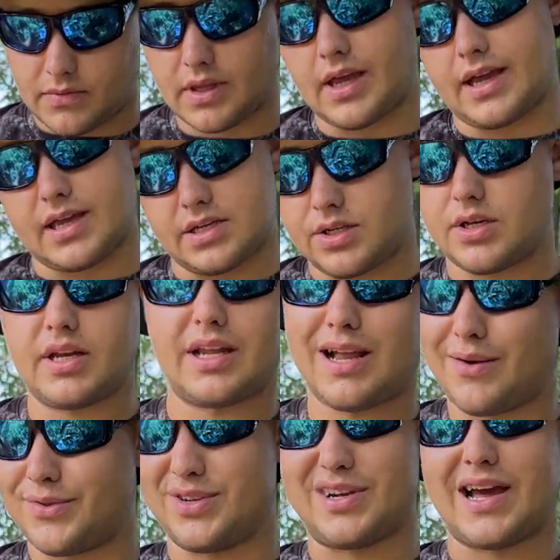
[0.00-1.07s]
I guess you get it out
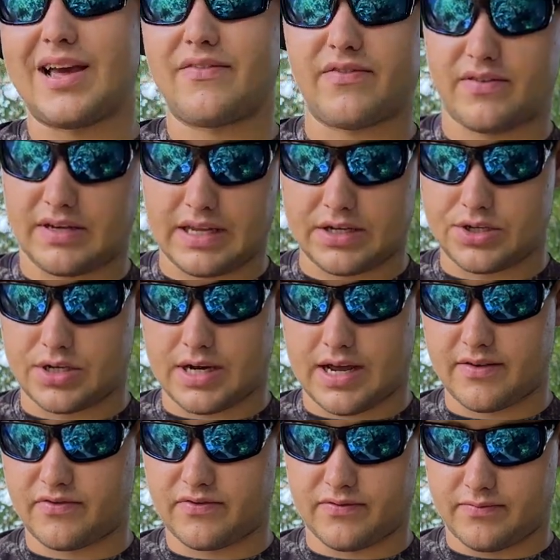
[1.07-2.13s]
with your knife and get your
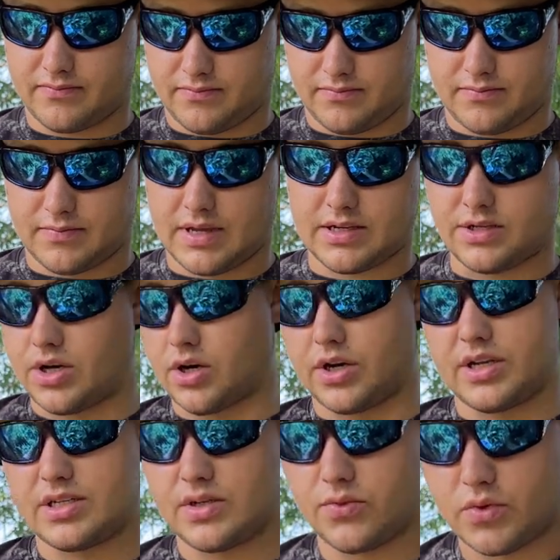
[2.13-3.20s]
knife as dirty
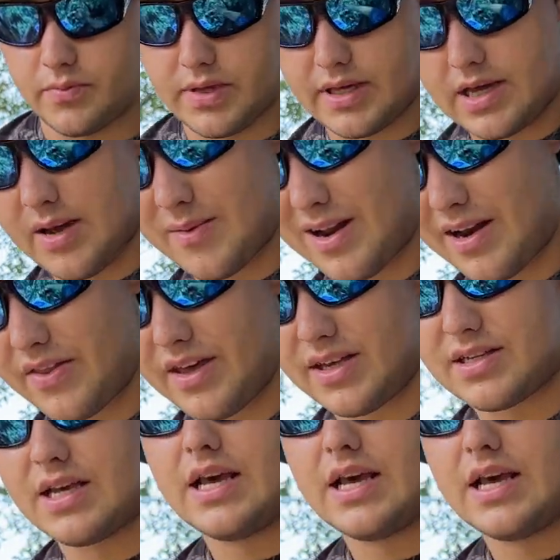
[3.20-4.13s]
as it will be coming out of this.